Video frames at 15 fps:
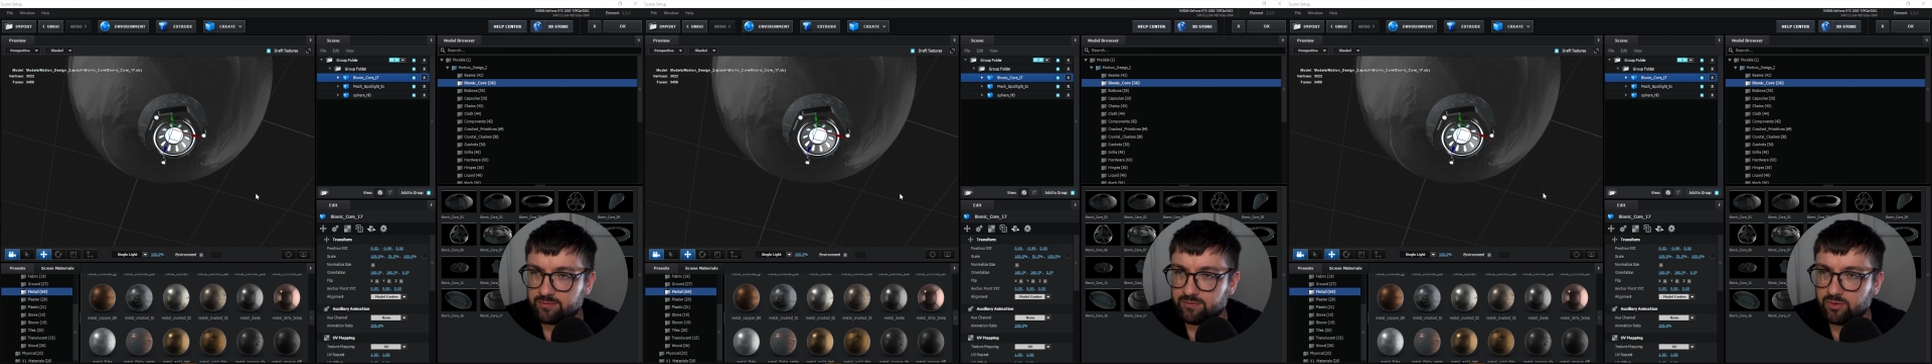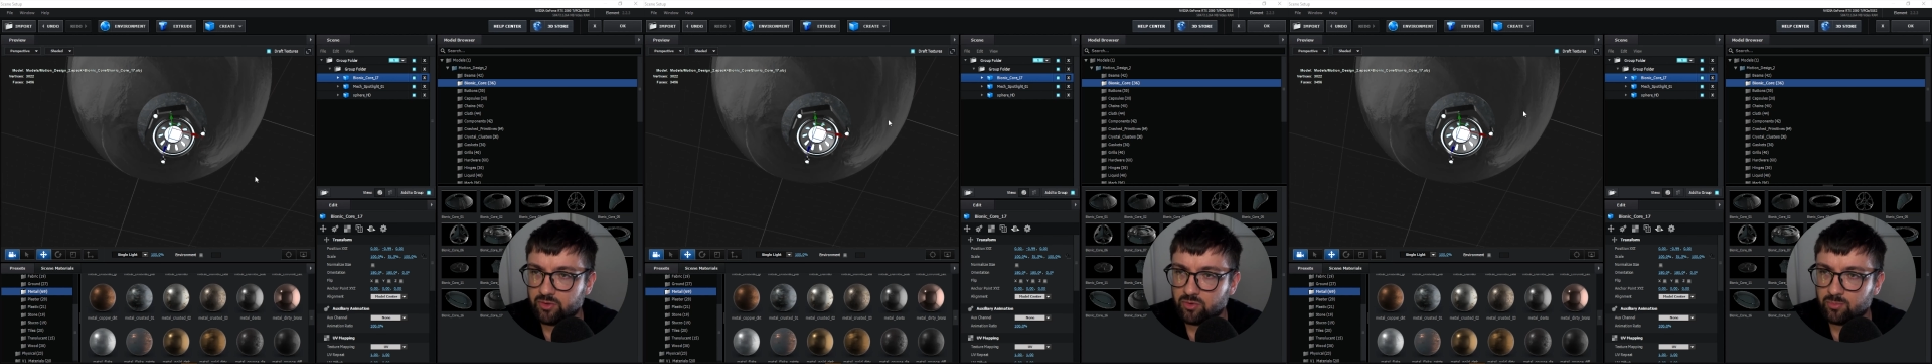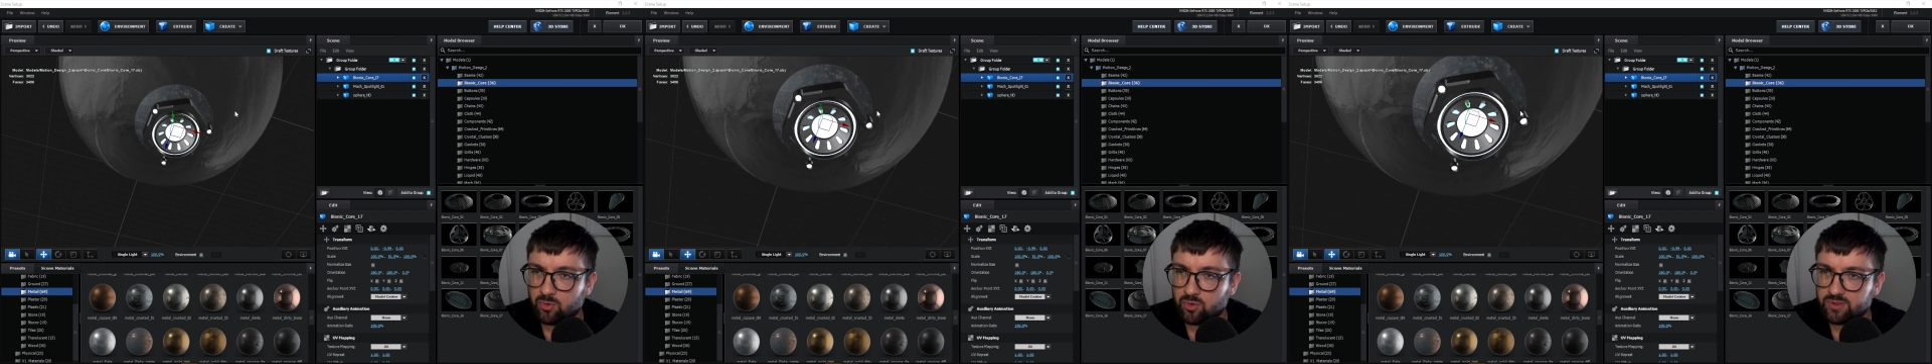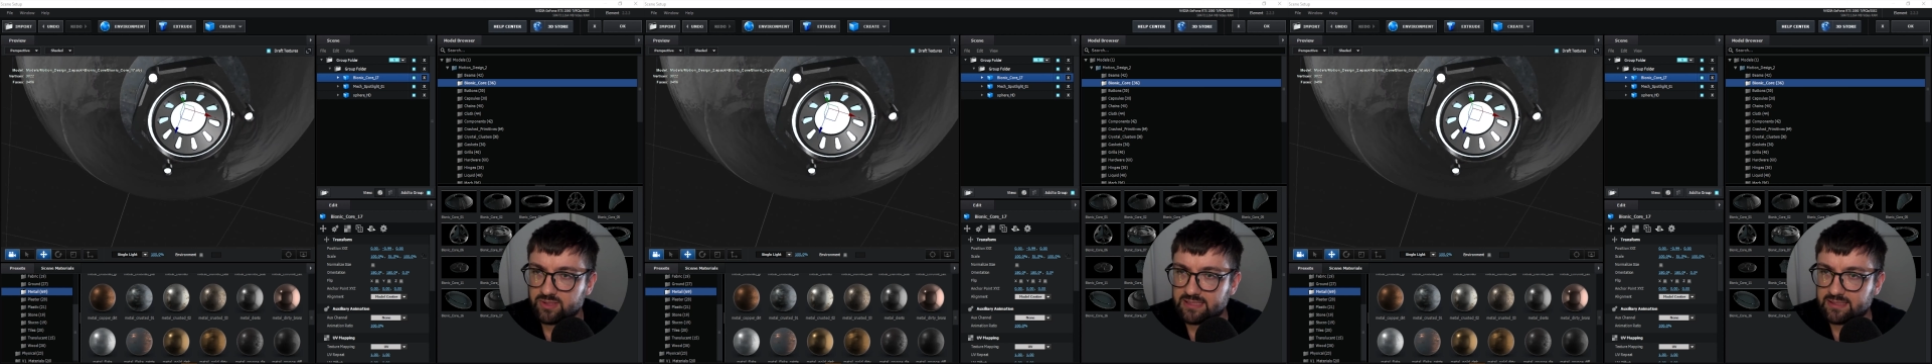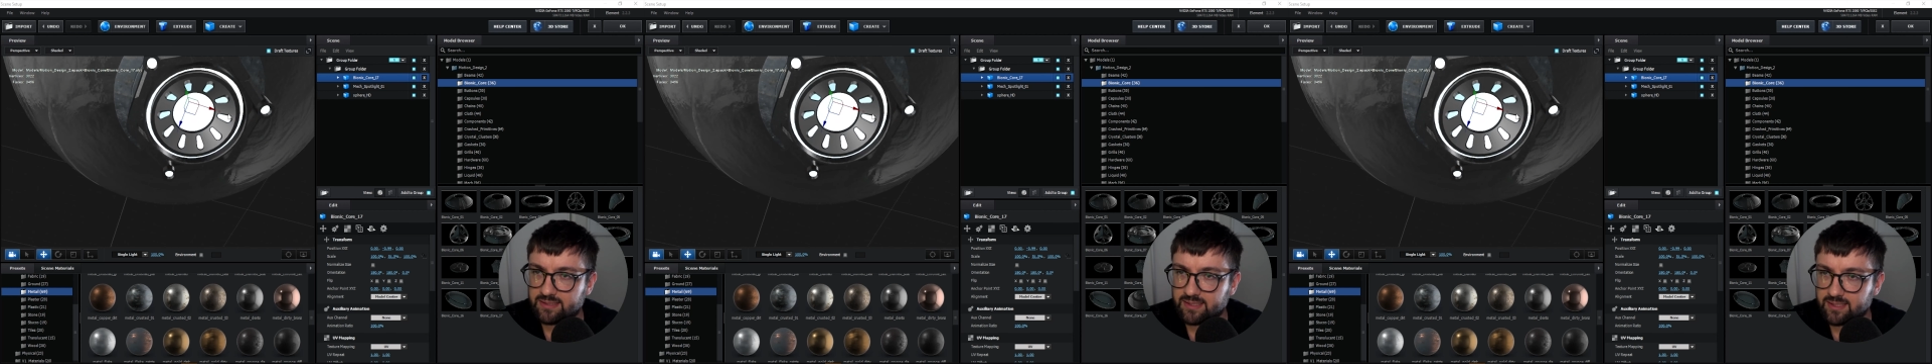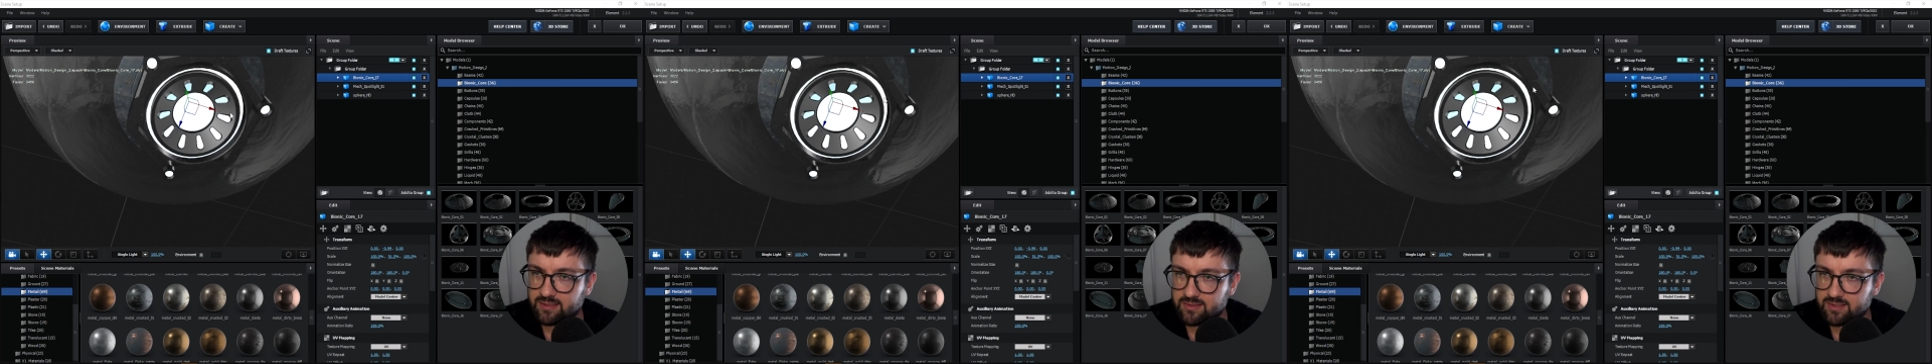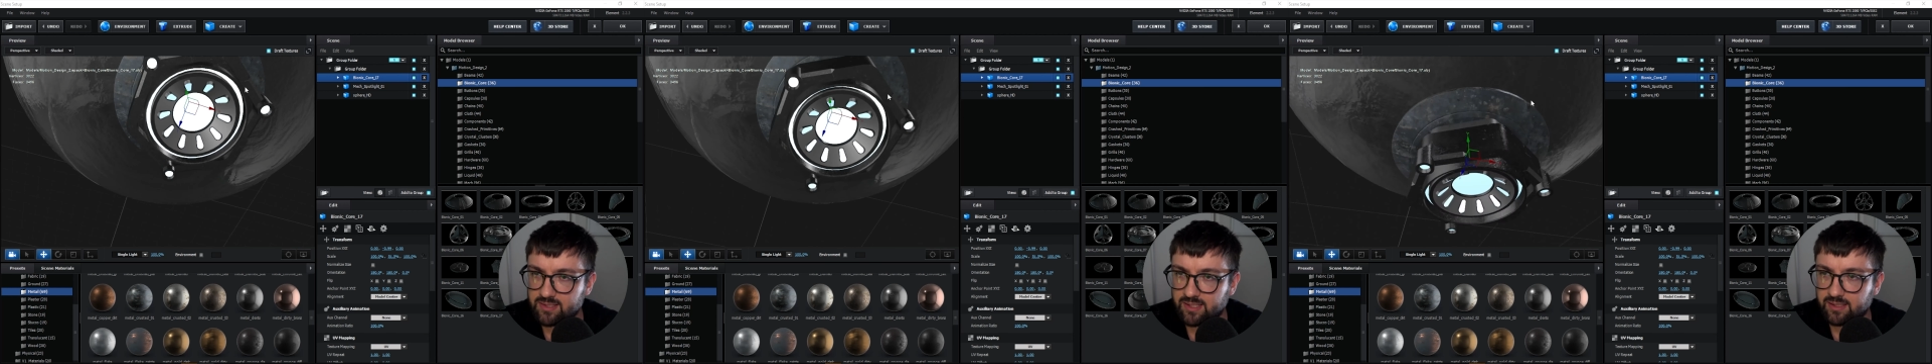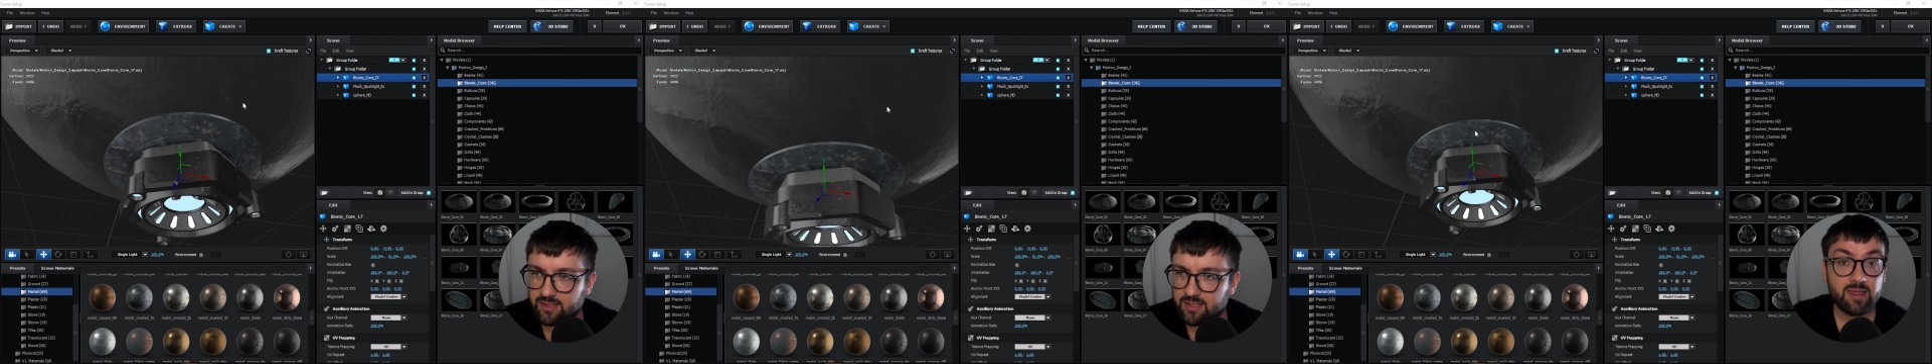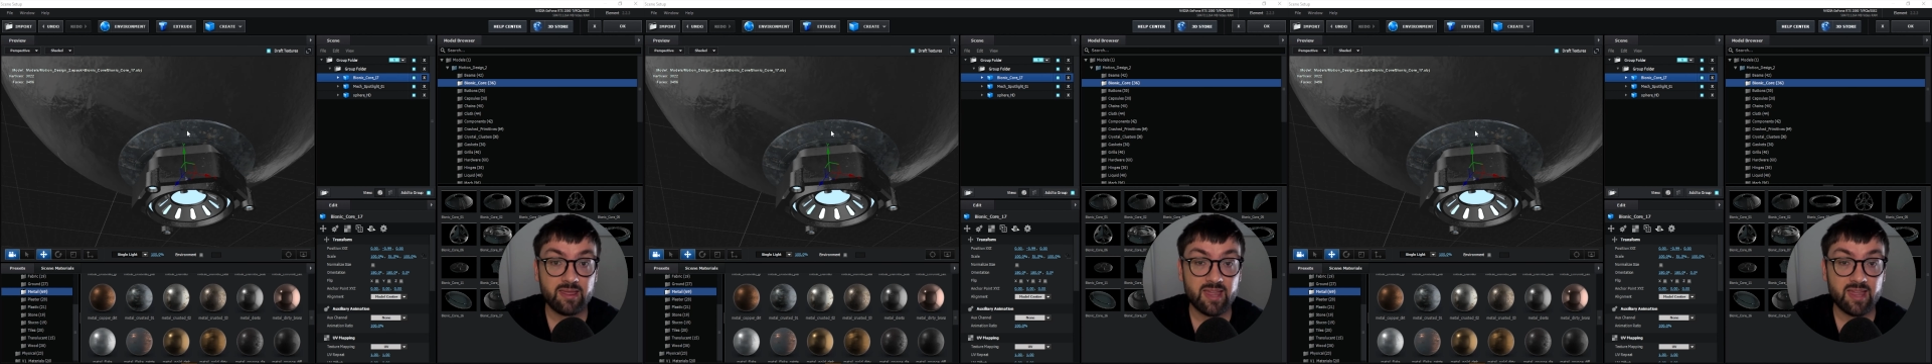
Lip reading: few more details there.